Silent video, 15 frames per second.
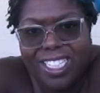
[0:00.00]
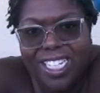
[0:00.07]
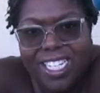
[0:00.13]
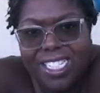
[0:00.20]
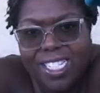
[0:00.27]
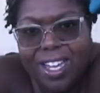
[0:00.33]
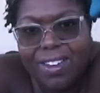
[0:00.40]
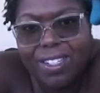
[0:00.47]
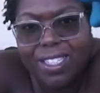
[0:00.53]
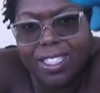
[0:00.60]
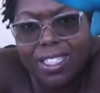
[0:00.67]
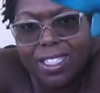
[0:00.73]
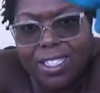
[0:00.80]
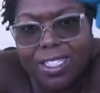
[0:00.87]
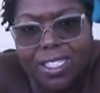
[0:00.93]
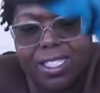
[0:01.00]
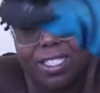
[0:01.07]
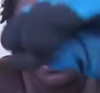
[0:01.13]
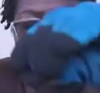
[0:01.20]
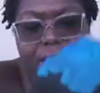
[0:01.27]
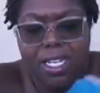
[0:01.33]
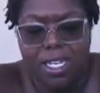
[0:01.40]
That's how it looks.
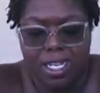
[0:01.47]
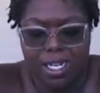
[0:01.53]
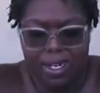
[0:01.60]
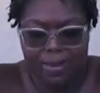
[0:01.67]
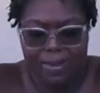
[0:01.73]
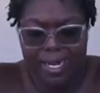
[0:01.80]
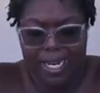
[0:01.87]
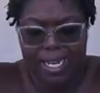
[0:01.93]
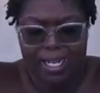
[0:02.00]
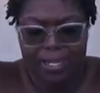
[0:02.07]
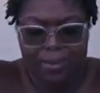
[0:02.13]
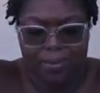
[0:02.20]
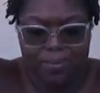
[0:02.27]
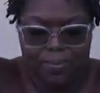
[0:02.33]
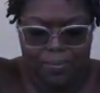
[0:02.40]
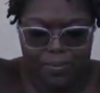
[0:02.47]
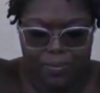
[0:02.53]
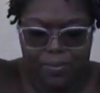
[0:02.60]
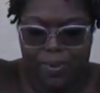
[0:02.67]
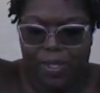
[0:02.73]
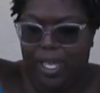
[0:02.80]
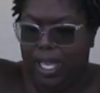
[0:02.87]
Alright.
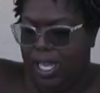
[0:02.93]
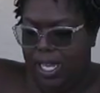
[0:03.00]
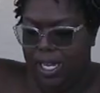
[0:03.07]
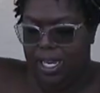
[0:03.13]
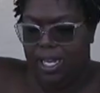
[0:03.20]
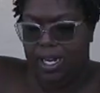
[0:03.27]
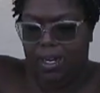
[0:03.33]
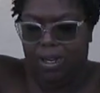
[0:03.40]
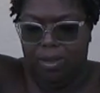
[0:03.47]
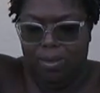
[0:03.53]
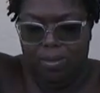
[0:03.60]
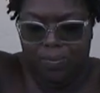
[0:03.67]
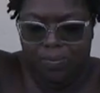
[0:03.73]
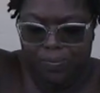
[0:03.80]
And